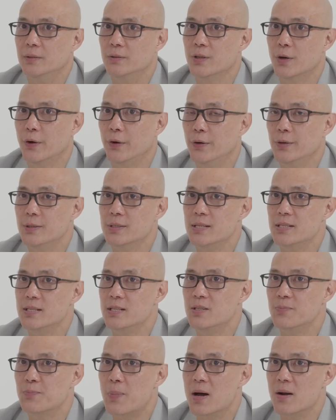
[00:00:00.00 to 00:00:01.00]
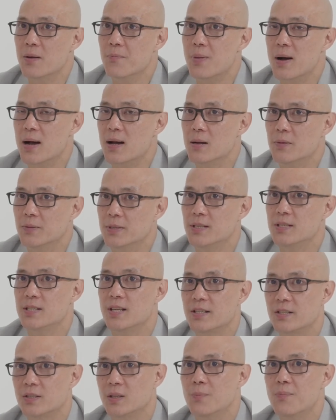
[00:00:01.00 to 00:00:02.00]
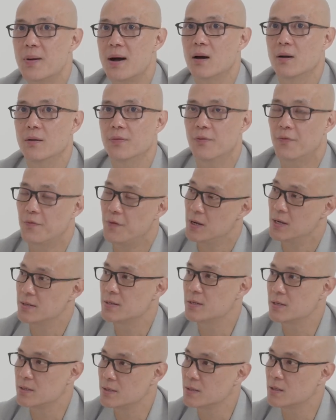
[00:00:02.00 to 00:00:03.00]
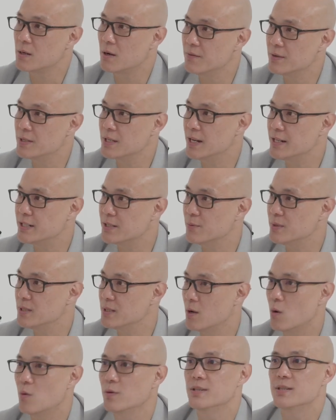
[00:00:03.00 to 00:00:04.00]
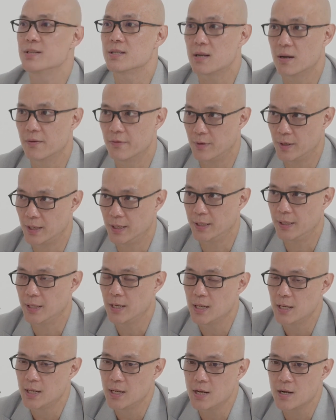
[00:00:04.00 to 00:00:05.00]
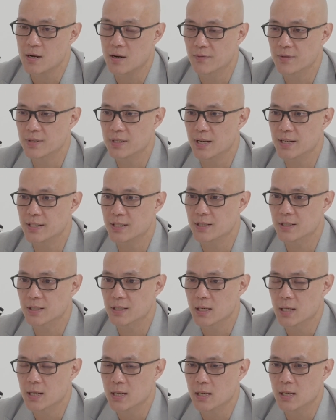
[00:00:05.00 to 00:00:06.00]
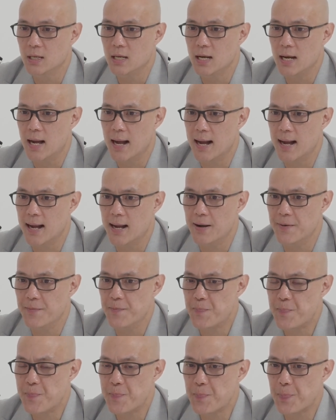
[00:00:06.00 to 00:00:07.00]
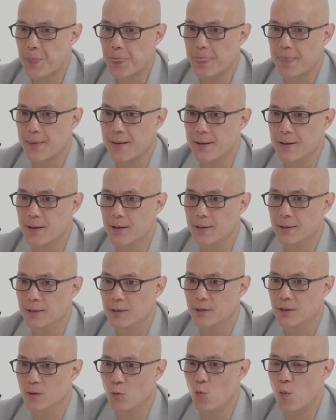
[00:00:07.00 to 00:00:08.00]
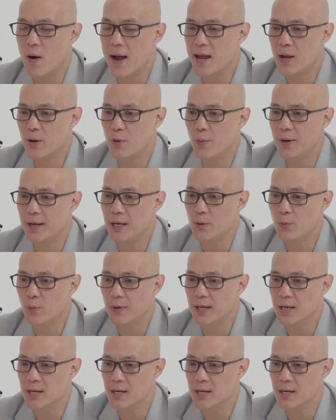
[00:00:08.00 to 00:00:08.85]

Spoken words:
so this is this is actually part of the first conversation, which is the whole discovery conversation. The the way we